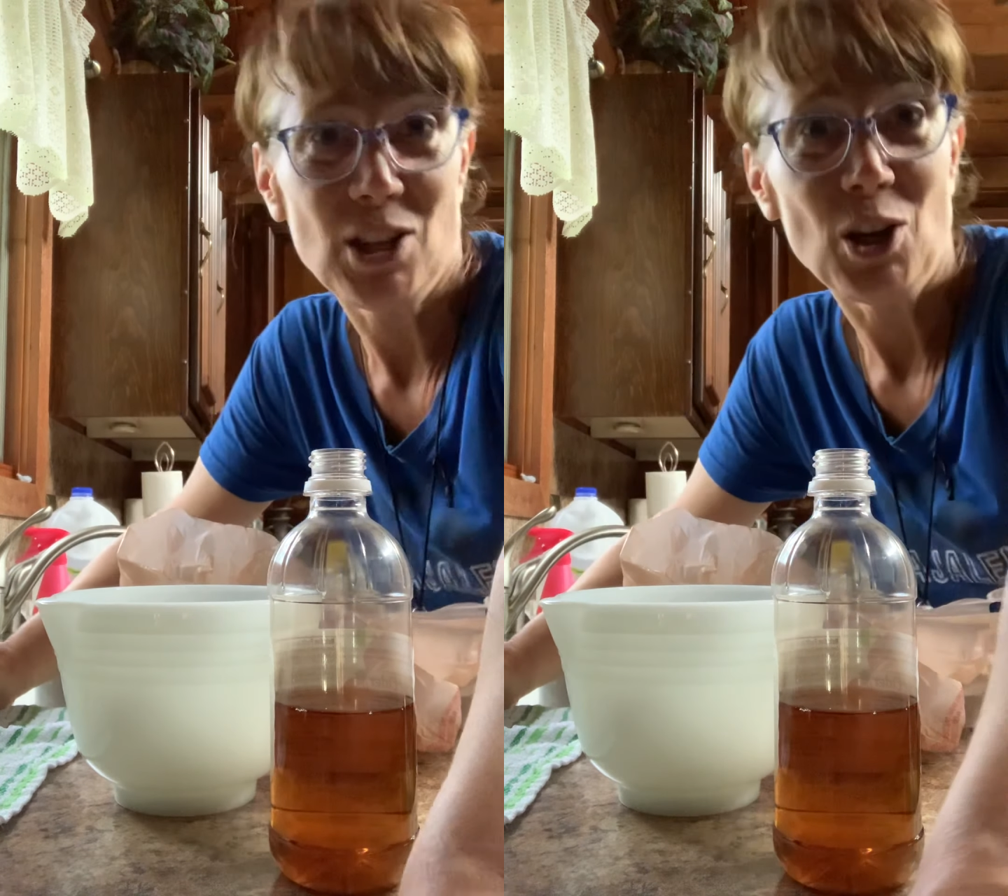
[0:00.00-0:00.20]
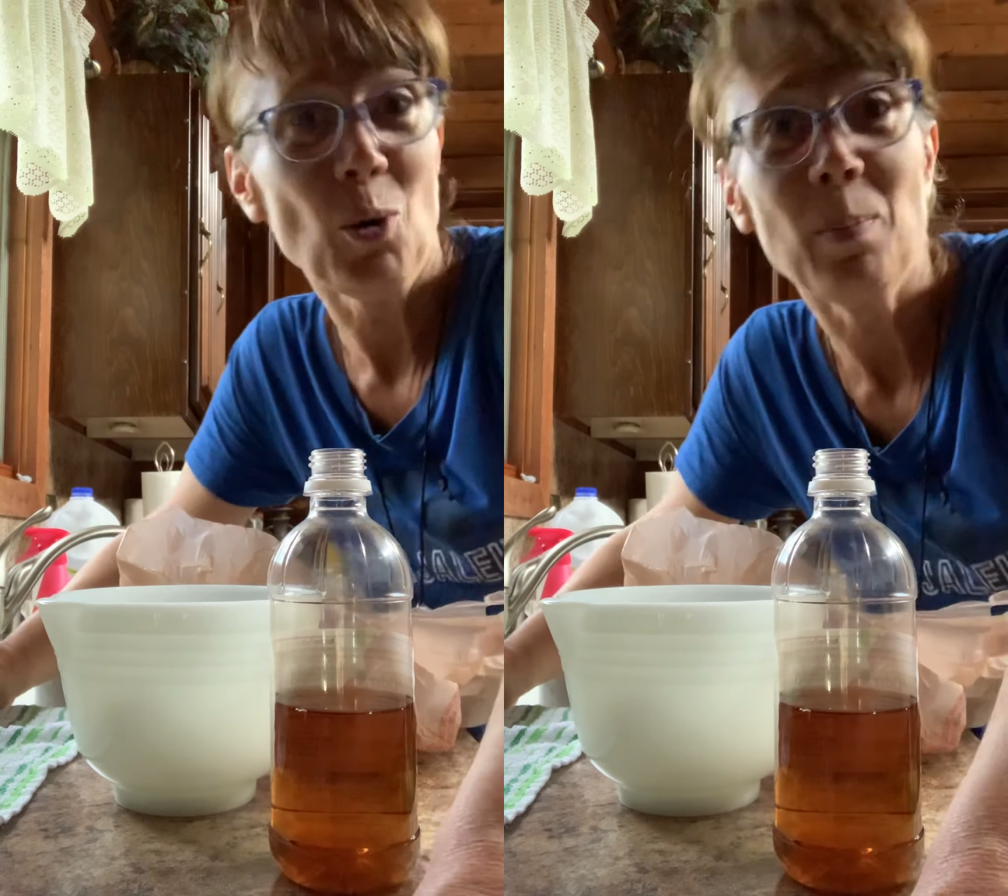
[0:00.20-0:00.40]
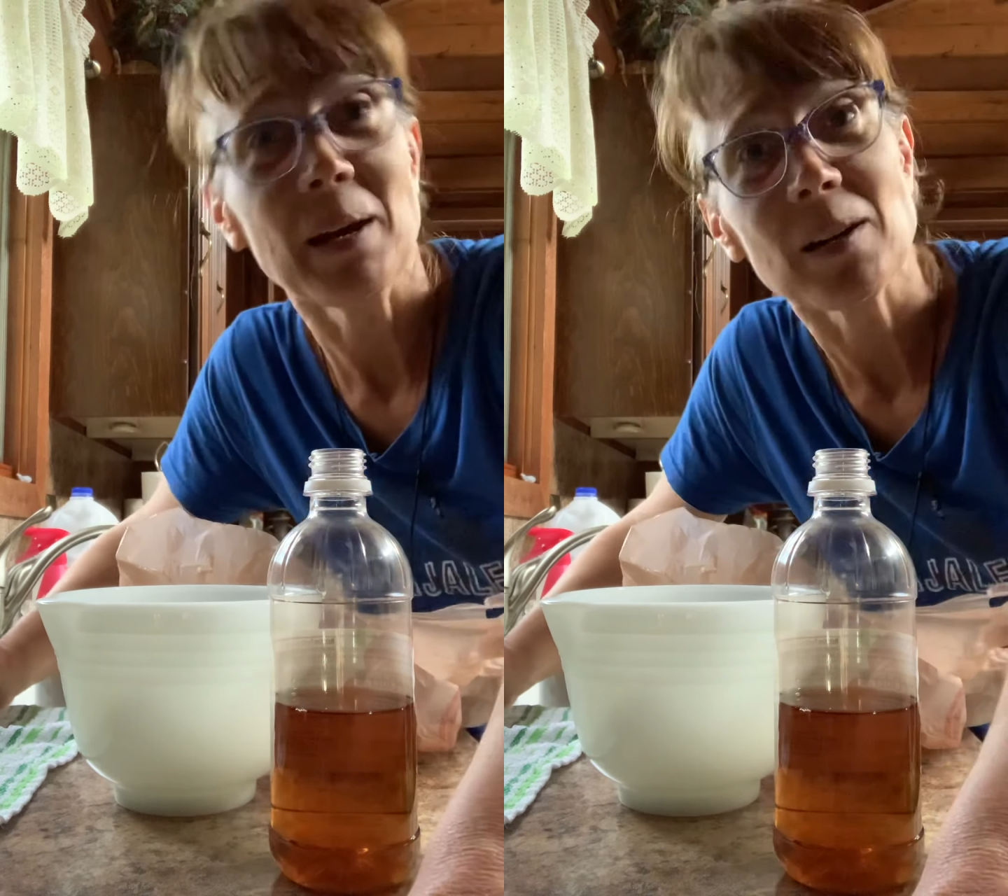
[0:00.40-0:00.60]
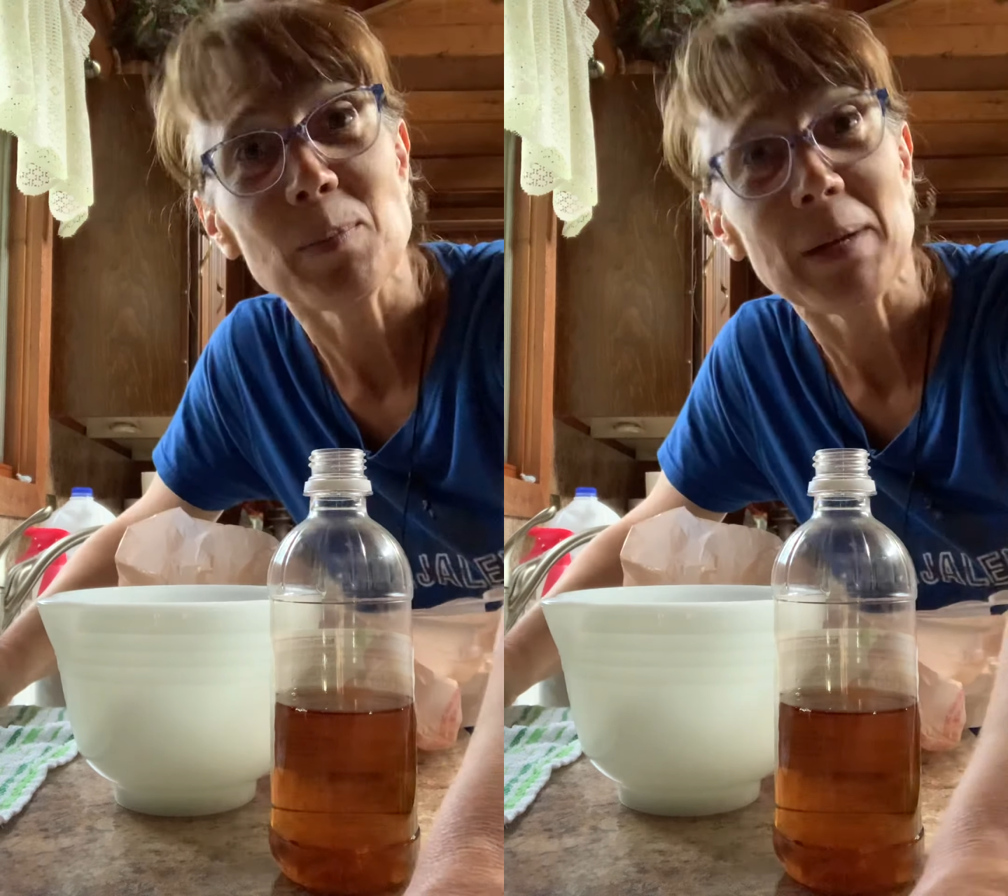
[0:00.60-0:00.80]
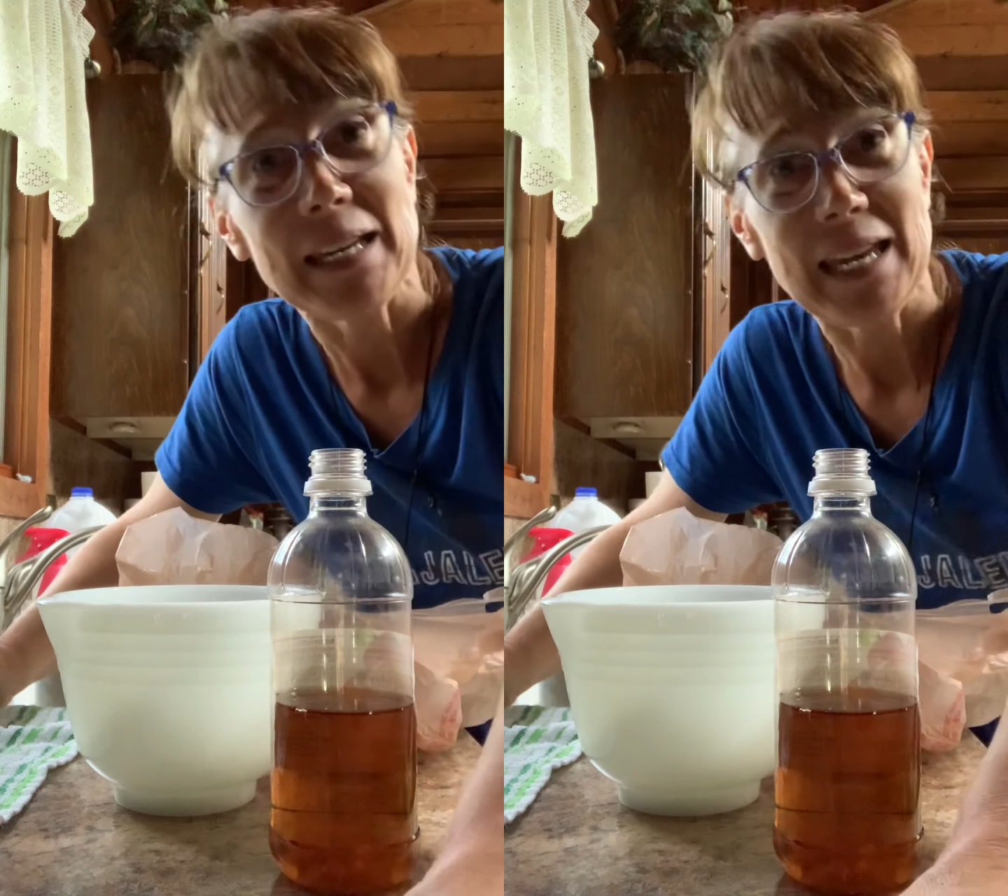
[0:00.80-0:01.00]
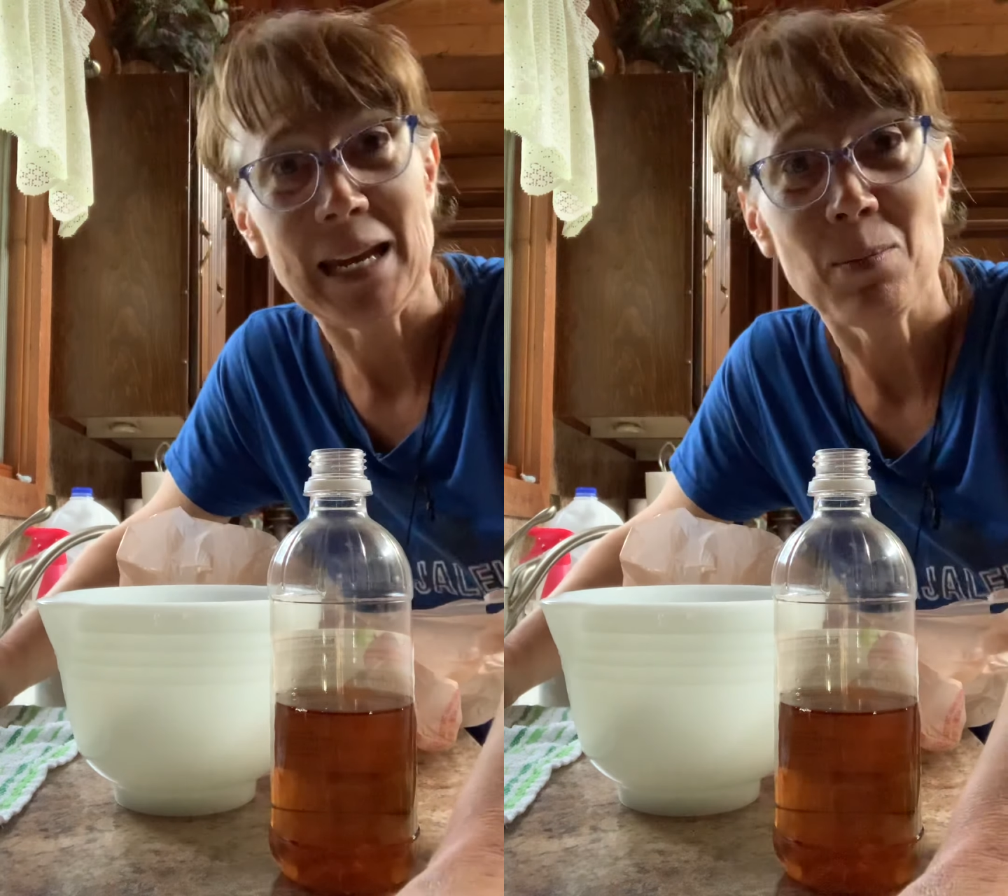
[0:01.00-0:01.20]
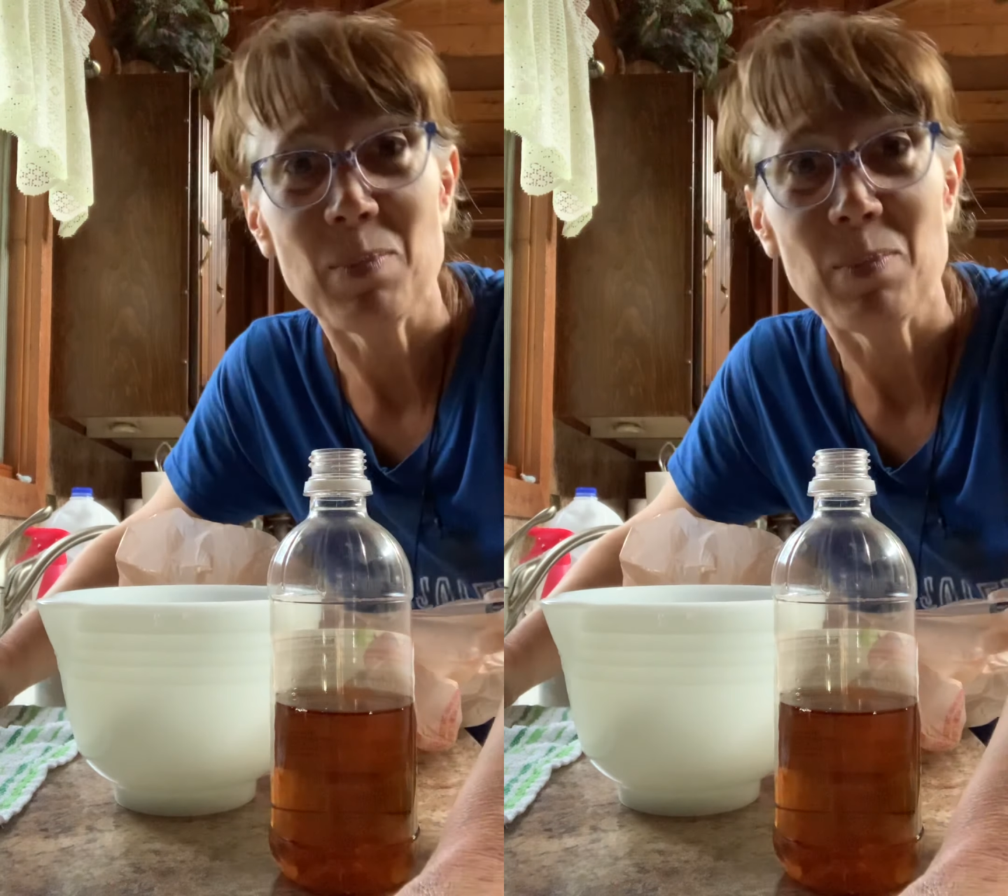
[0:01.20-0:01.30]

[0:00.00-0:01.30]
to go berry picking,